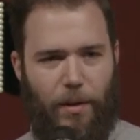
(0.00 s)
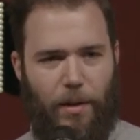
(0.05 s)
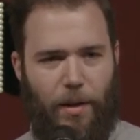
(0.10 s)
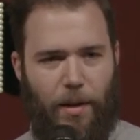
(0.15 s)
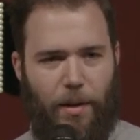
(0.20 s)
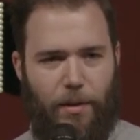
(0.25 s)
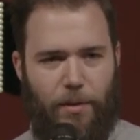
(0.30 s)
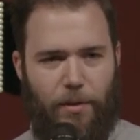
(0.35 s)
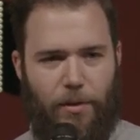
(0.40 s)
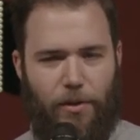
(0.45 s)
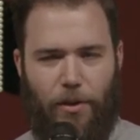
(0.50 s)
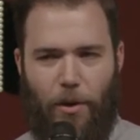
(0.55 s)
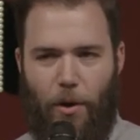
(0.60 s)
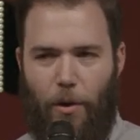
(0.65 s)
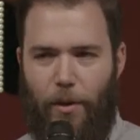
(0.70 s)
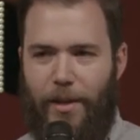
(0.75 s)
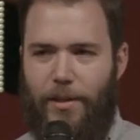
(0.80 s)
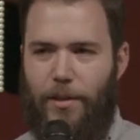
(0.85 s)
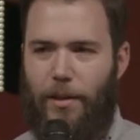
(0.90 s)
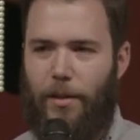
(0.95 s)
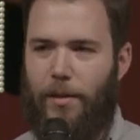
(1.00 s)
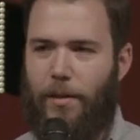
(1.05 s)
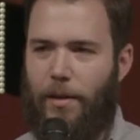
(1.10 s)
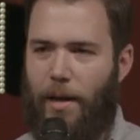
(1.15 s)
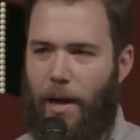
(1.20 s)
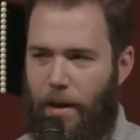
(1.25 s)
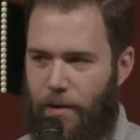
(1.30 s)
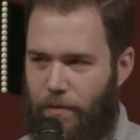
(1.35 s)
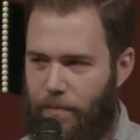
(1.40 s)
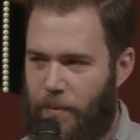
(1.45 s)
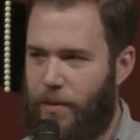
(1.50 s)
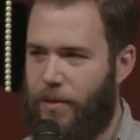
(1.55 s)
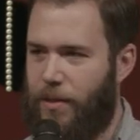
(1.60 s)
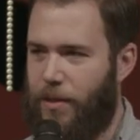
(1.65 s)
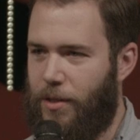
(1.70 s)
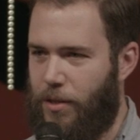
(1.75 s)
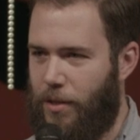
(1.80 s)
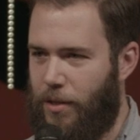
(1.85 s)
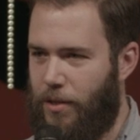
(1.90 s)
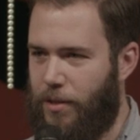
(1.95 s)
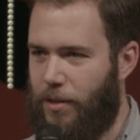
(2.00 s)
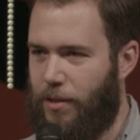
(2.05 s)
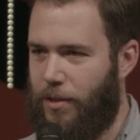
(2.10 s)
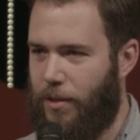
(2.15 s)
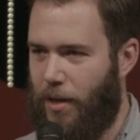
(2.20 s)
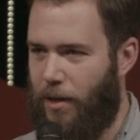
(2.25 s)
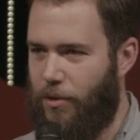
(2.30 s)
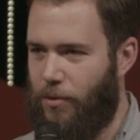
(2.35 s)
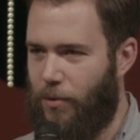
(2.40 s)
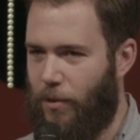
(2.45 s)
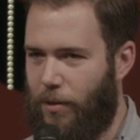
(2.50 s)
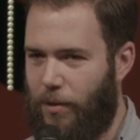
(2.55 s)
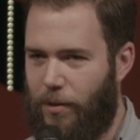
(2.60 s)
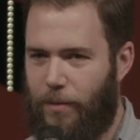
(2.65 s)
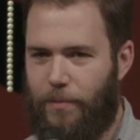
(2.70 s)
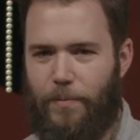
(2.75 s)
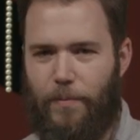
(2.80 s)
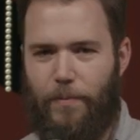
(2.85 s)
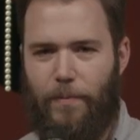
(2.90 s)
And so that's a lot of musicians to schedule.